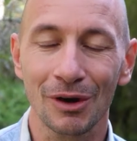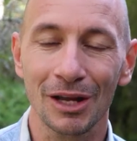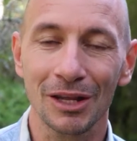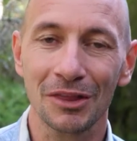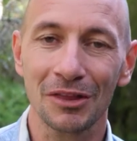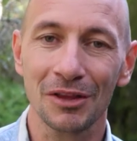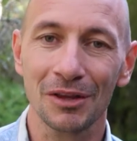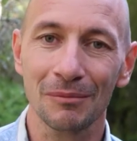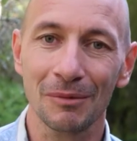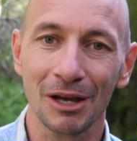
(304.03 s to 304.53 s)

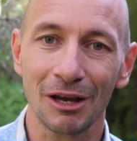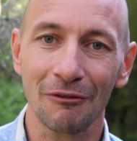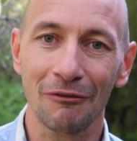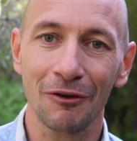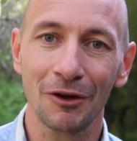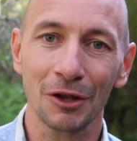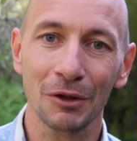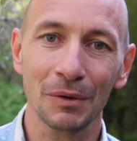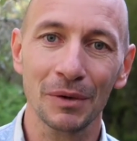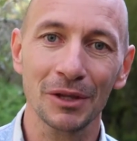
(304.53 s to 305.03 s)
great thing about
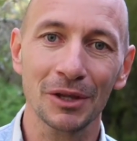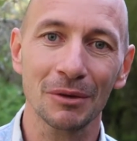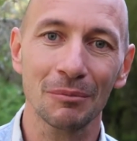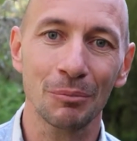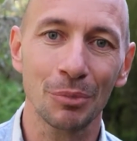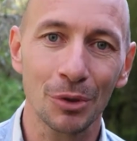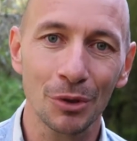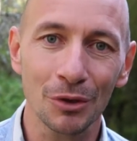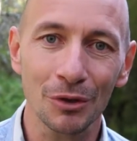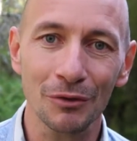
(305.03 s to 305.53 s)
following the
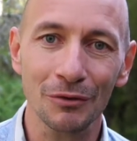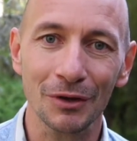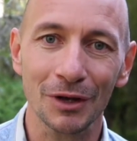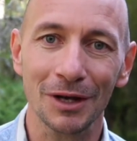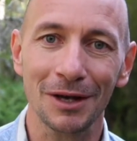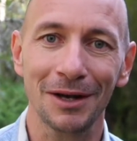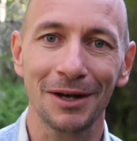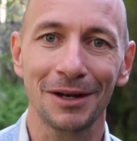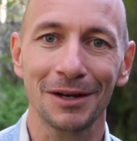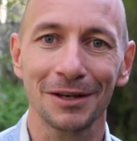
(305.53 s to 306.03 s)
pull of your
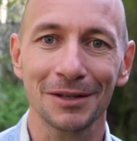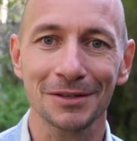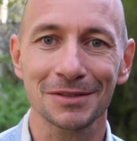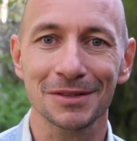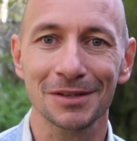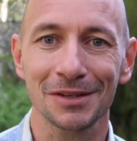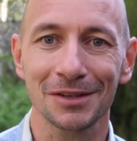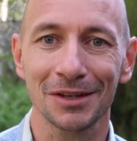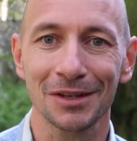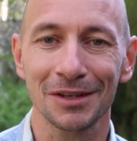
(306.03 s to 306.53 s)
heart
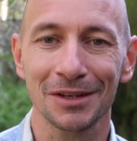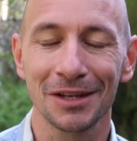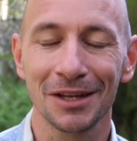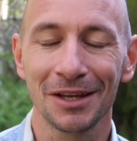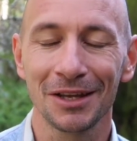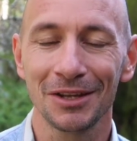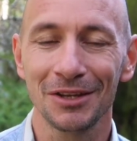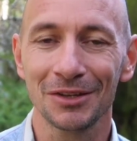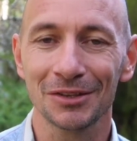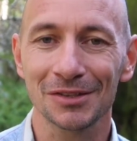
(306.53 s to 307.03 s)
is that
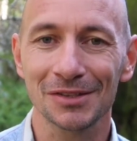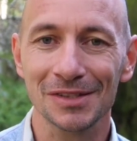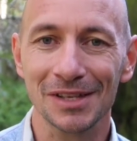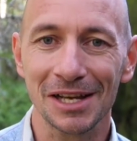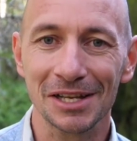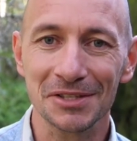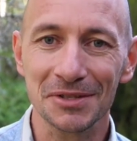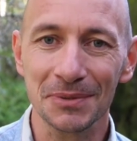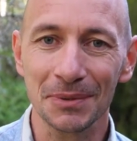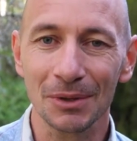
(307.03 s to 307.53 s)
you'll
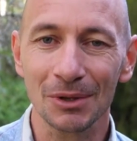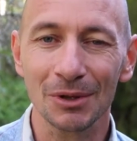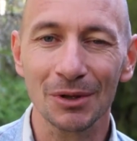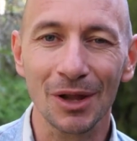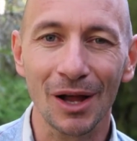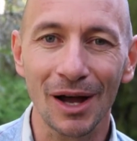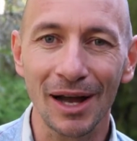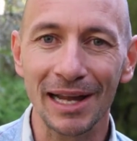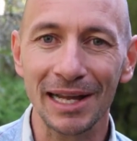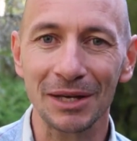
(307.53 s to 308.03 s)
start to
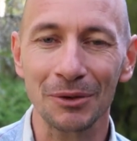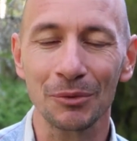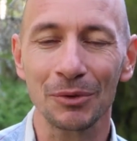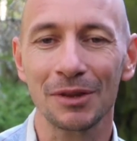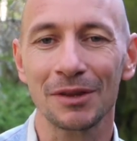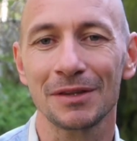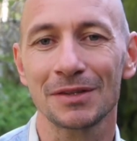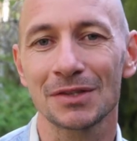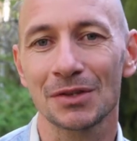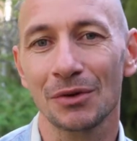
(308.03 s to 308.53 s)
align
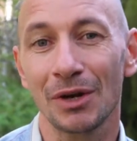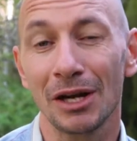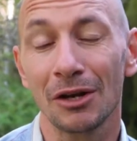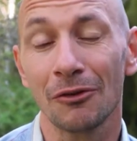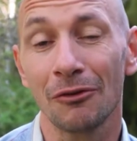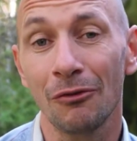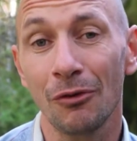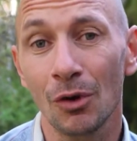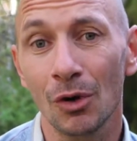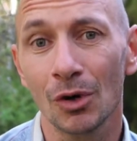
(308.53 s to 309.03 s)
with this greater
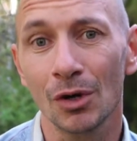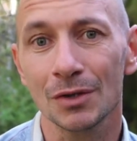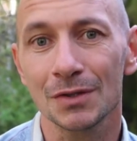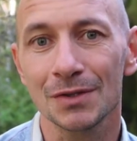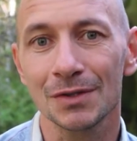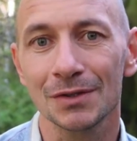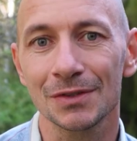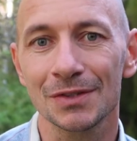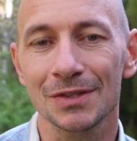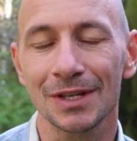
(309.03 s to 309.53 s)

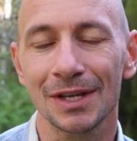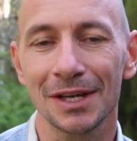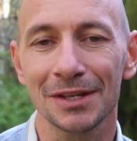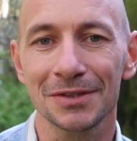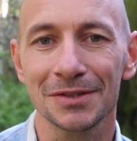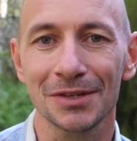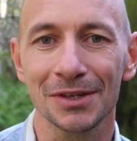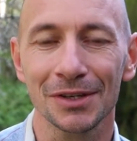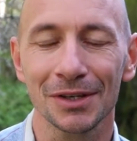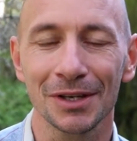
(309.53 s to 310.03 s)
force. You'll
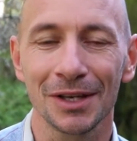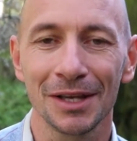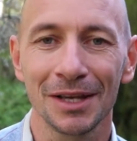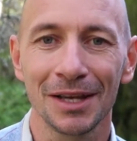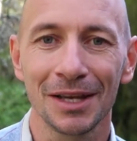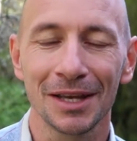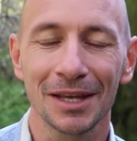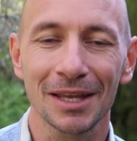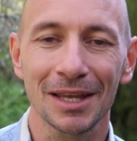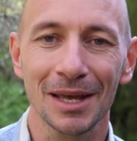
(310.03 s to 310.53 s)
start to
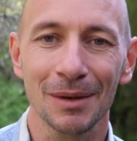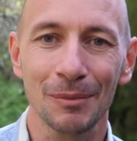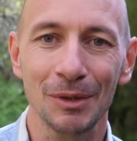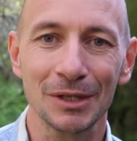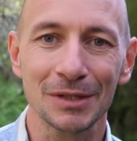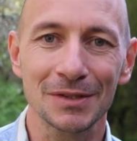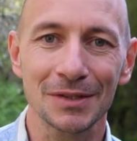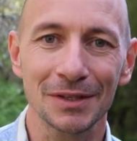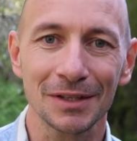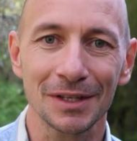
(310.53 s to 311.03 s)
come
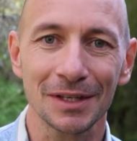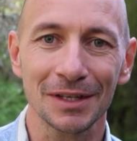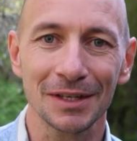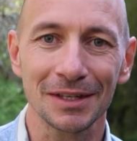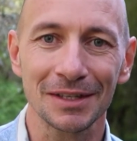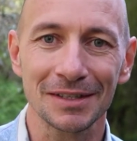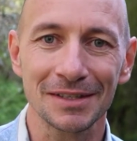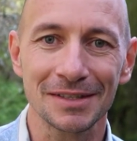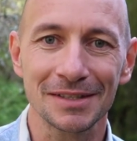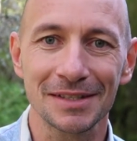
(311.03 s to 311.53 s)

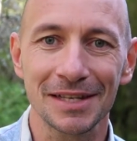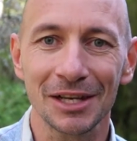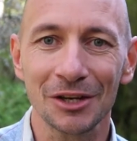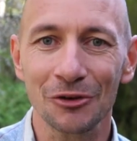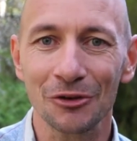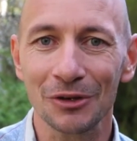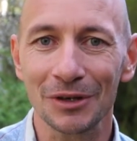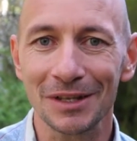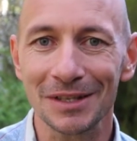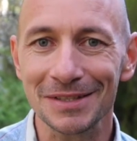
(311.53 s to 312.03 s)
into
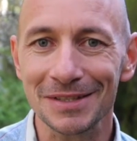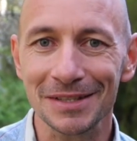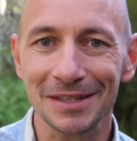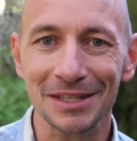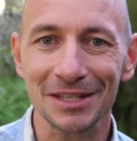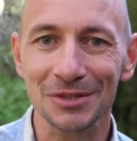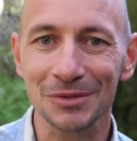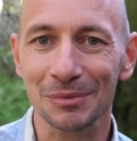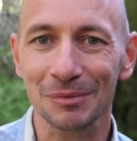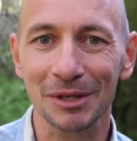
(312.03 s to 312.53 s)

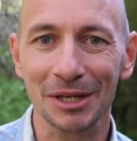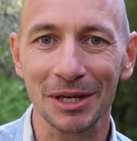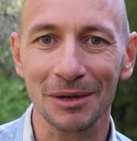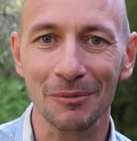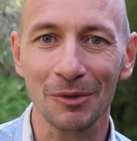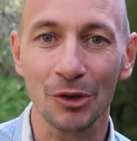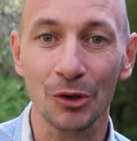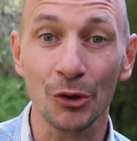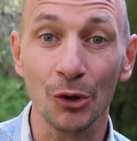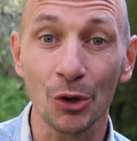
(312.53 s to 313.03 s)
synchronicities, will
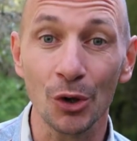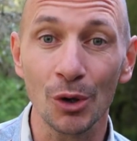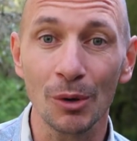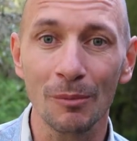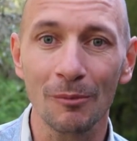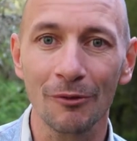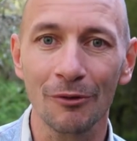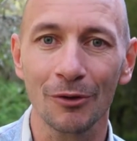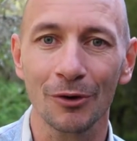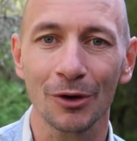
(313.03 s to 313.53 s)
become the
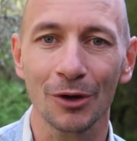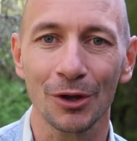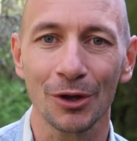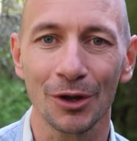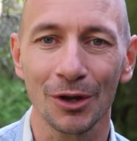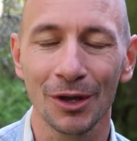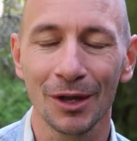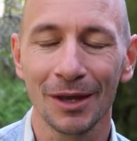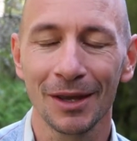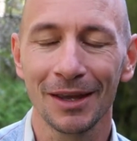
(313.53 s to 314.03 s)
norm for
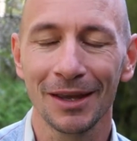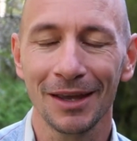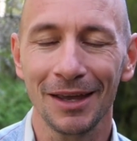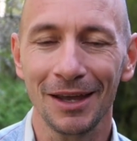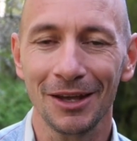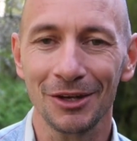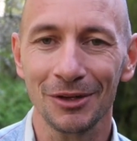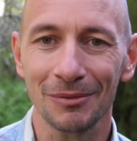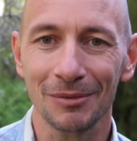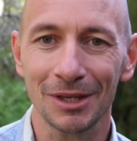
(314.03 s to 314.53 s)
you,
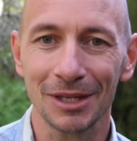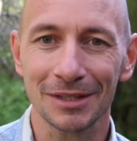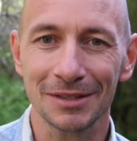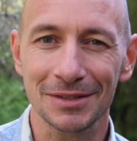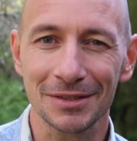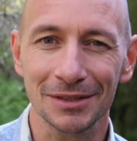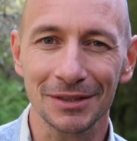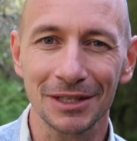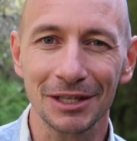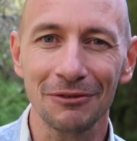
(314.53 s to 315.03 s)
and you'll get
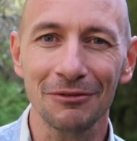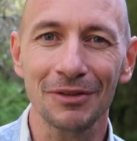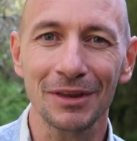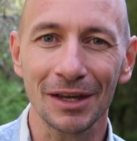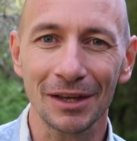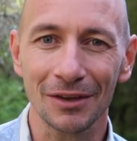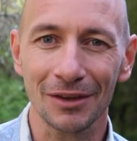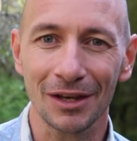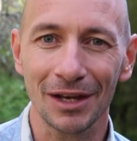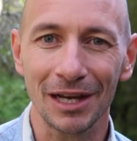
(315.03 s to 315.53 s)
to live
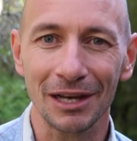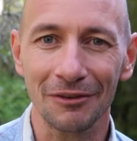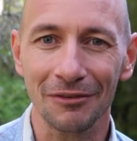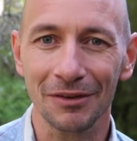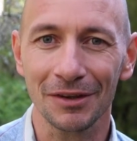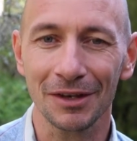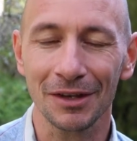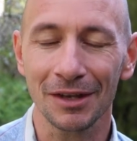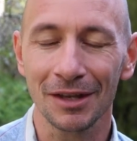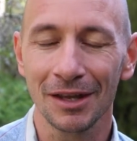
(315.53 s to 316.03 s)
that life.
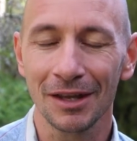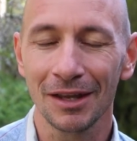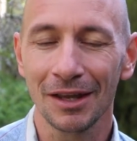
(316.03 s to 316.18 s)
And